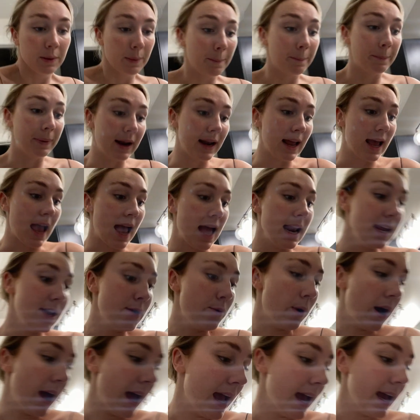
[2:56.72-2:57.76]
But
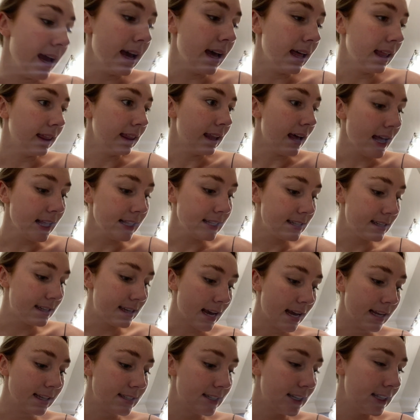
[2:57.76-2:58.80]
anyway, let's
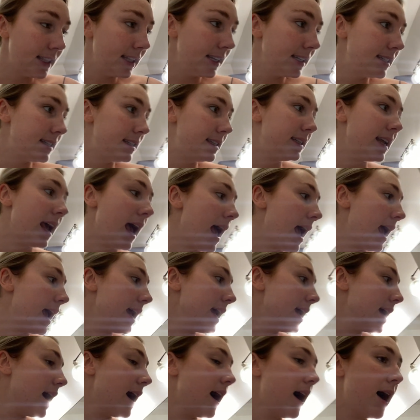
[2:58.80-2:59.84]
get to this
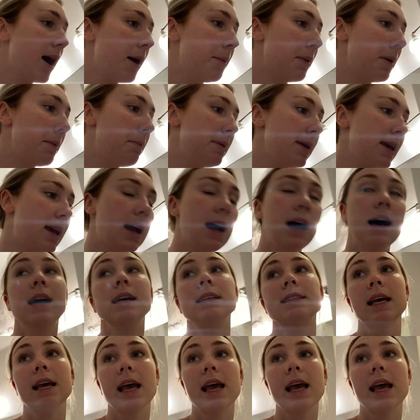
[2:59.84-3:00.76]
day. Because I